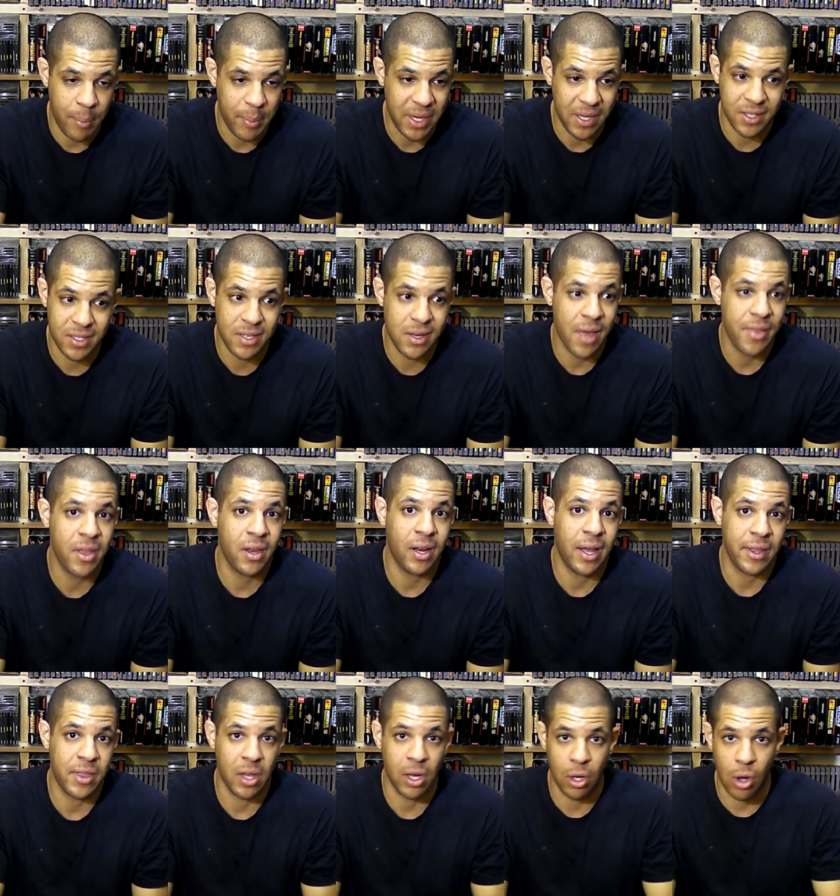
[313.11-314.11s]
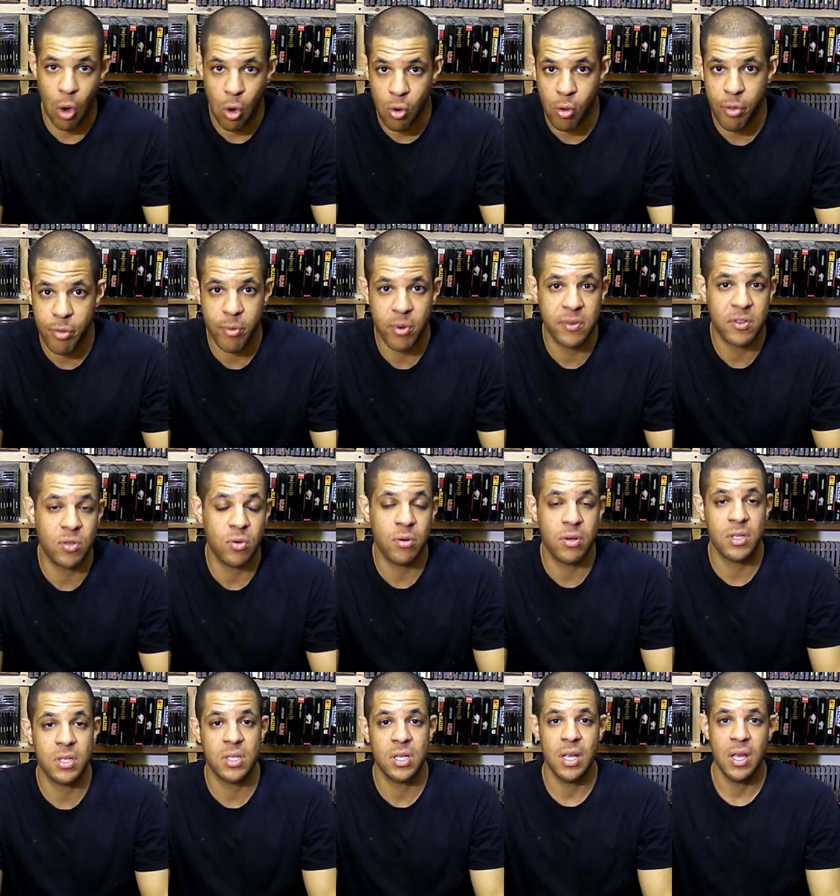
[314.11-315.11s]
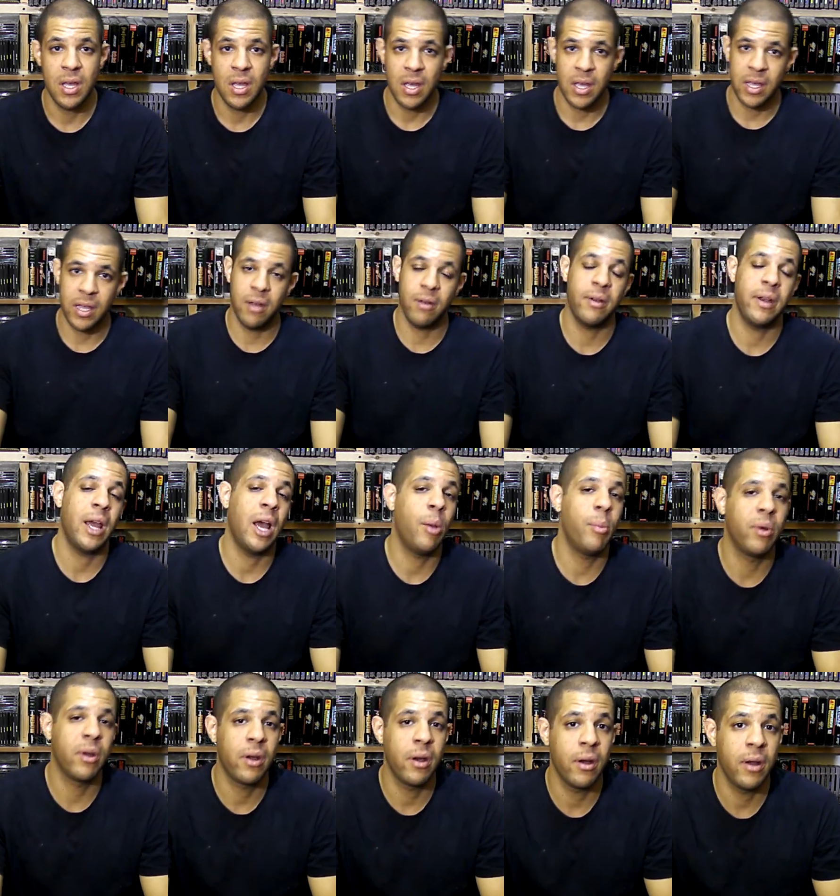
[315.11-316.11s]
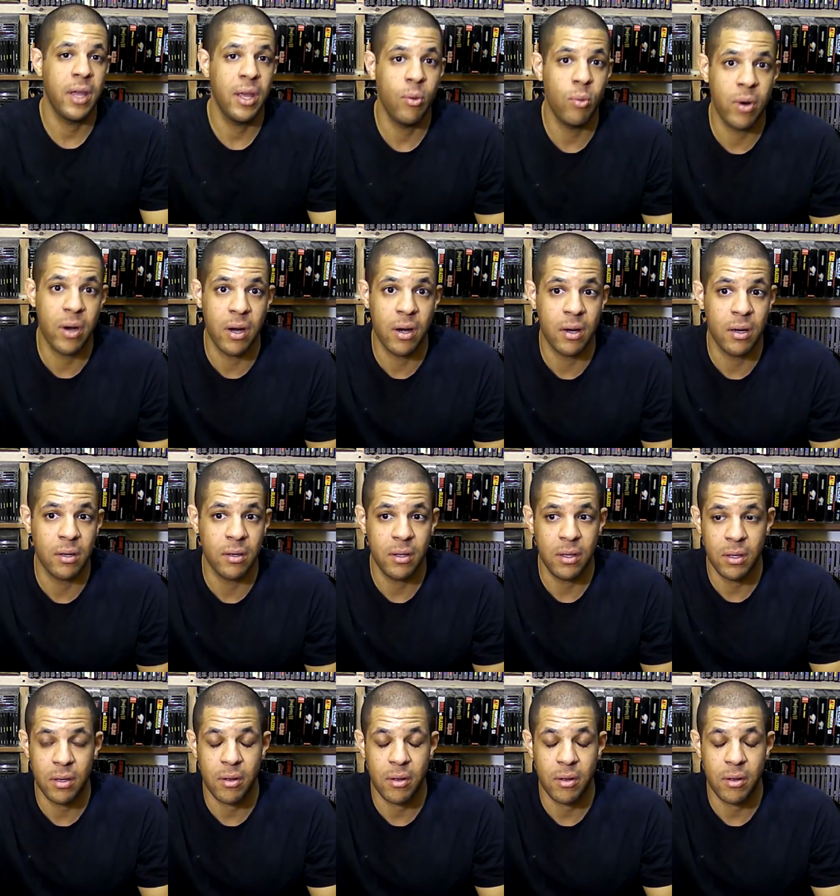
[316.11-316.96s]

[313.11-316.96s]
I mean, it's nothing like the local thrift stores here in Albuquerque, where